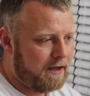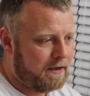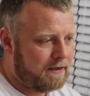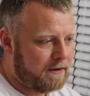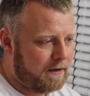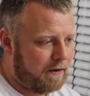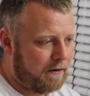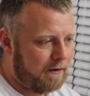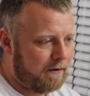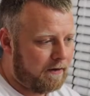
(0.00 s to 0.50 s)

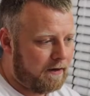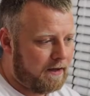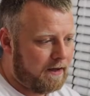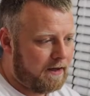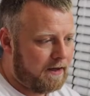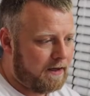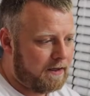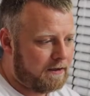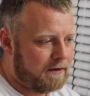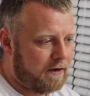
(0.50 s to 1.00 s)
So
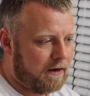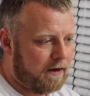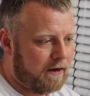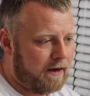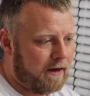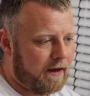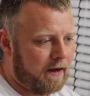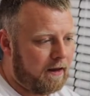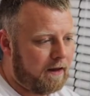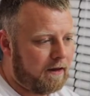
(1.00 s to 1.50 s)
is dot
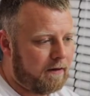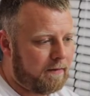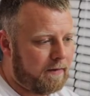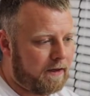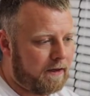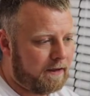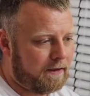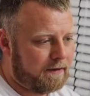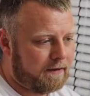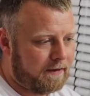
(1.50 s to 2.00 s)

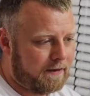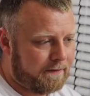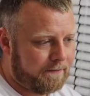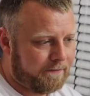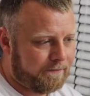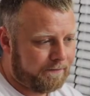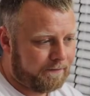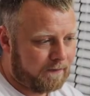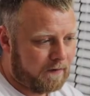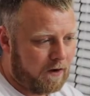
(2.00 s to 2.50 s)
element
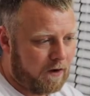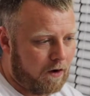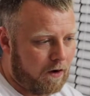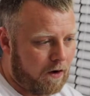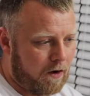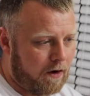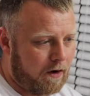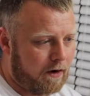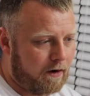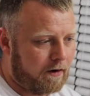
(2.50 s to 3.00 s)

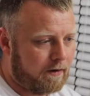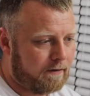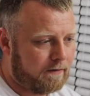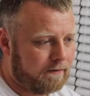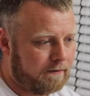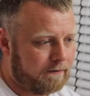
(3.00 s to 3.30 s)
r,